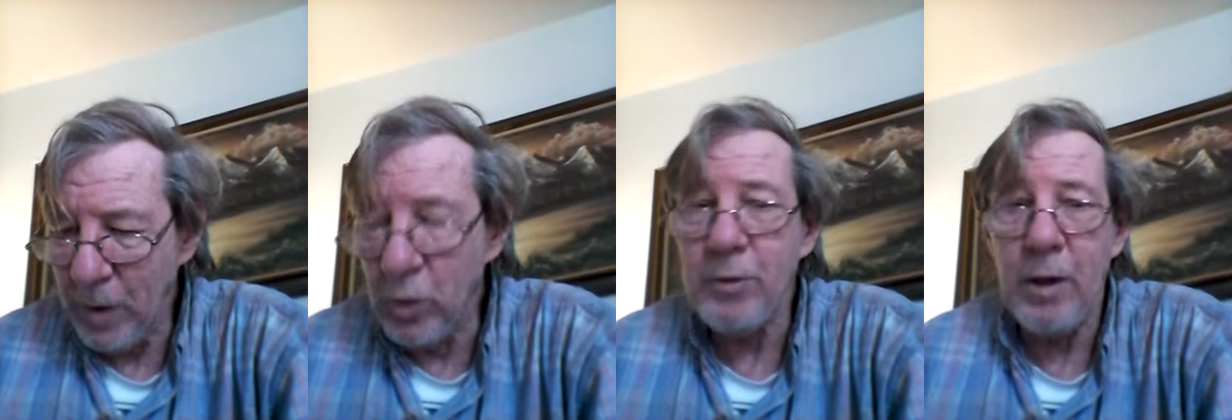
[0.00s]

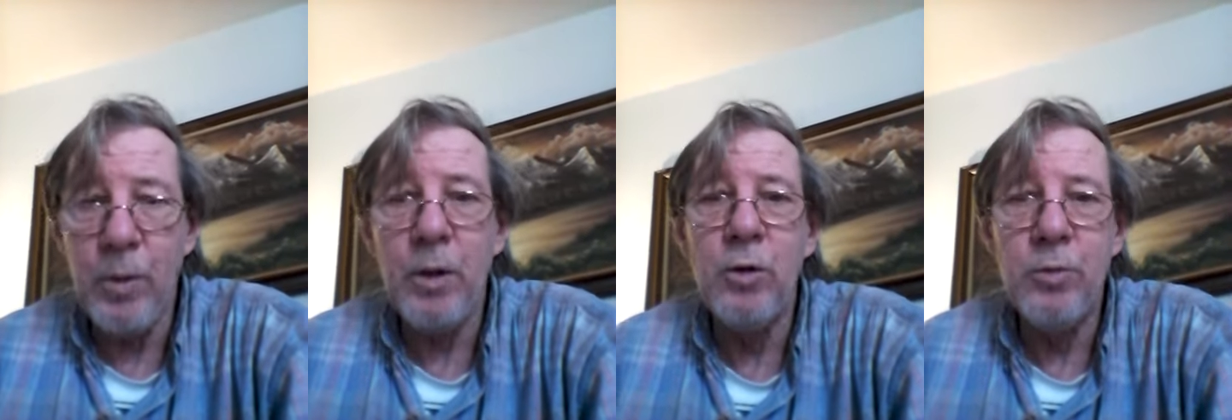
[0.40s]
looks like
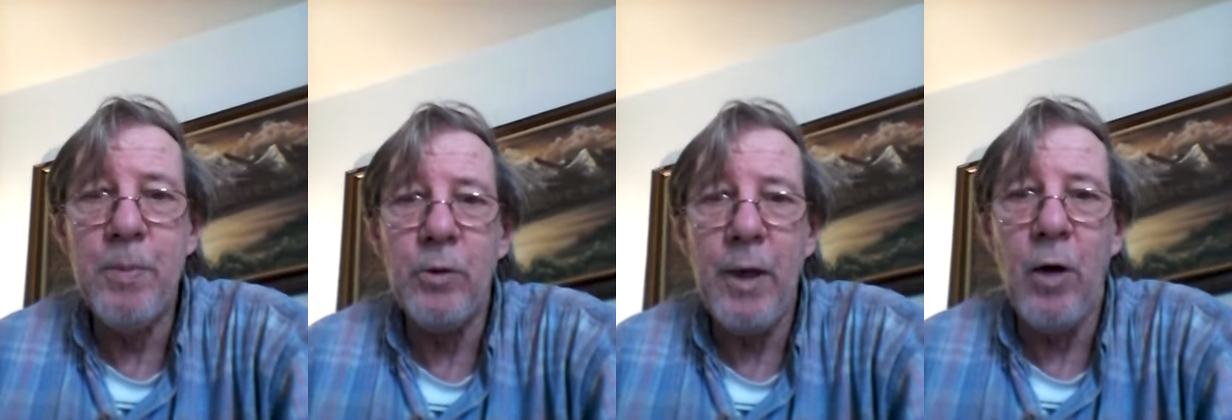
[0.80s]
we're going to lose
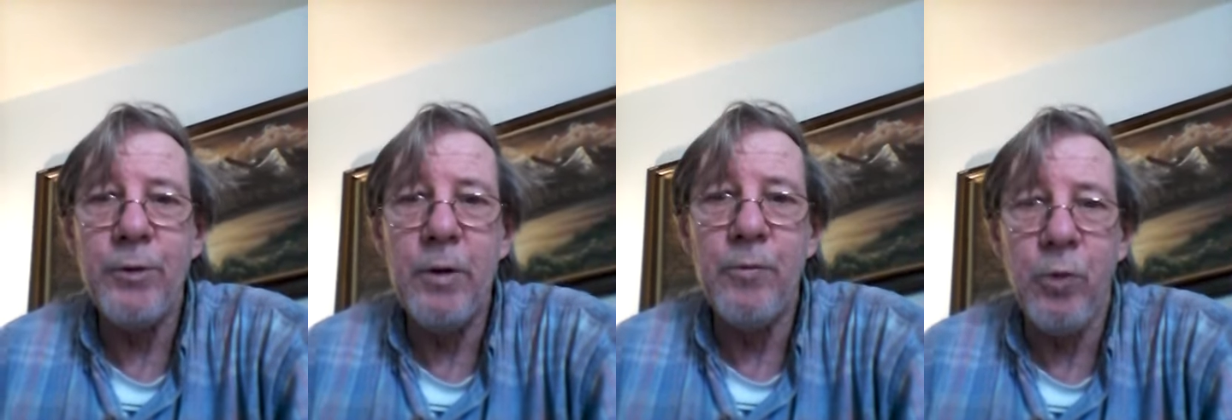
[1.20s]
Bill
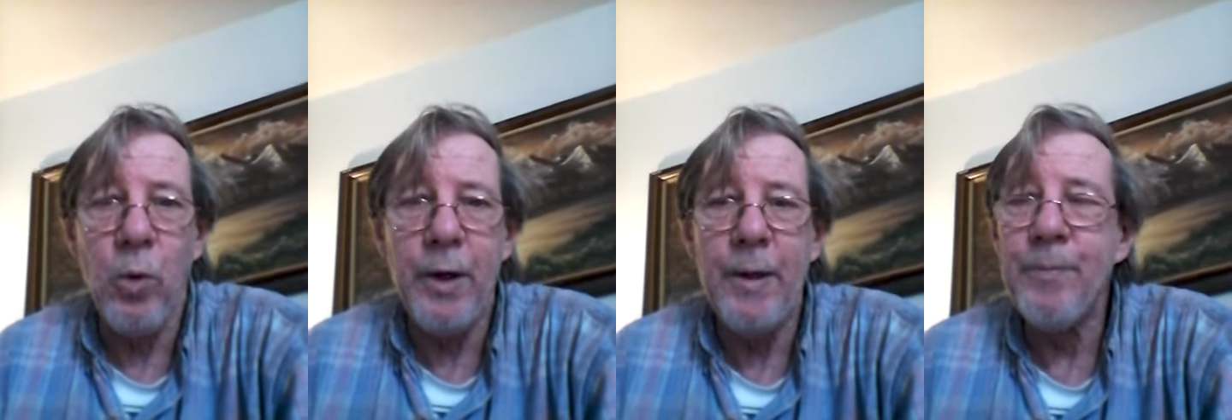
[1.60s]
Nelson in
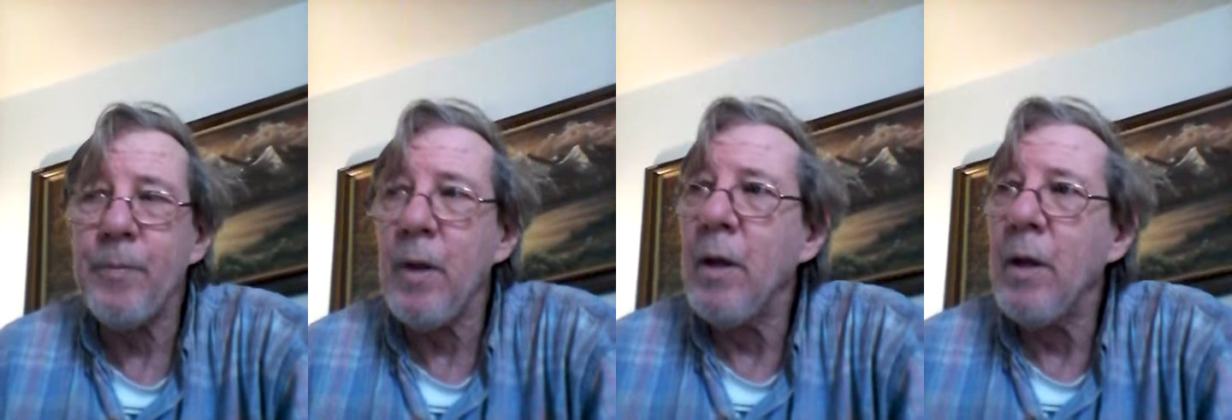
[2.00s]
Florida.